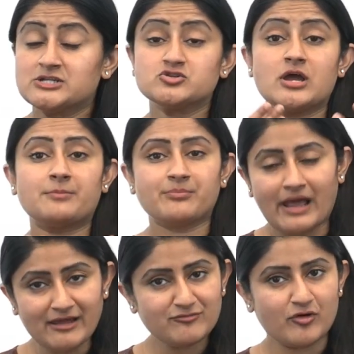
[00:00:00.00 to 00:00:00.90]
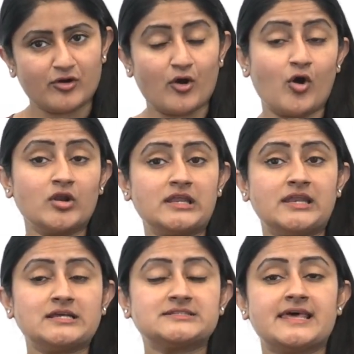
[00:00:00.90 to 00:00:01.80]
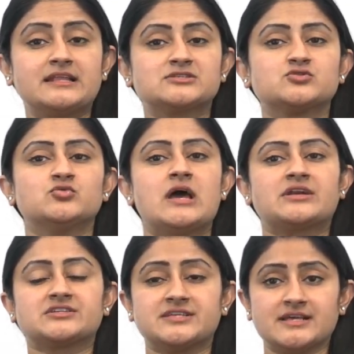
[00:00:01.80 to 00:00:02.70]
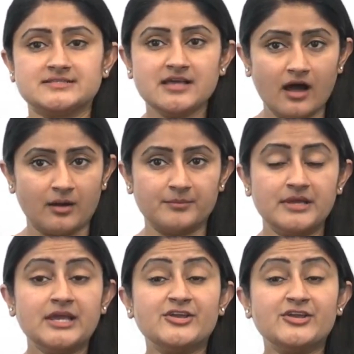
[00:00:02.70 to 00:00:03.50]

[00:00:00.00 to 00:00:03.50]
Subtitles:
To apply for All India Sanik School Entrance Exam,